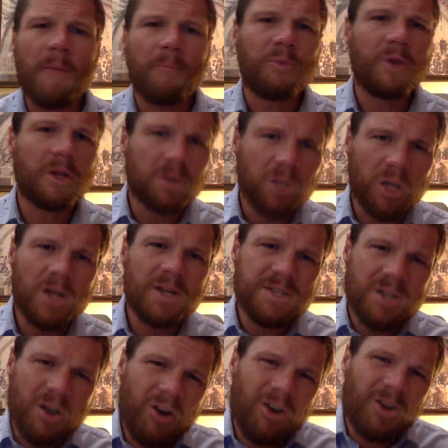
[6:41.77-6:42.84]
The
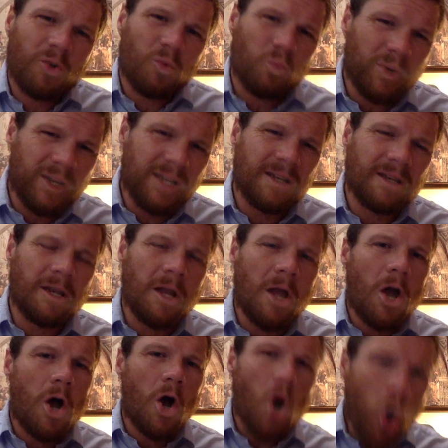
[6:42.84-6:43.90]
laws aren't written
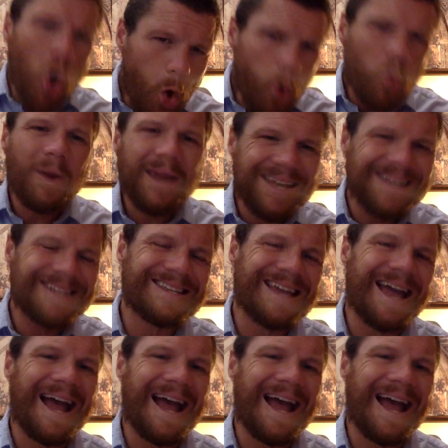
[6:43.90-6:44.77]
always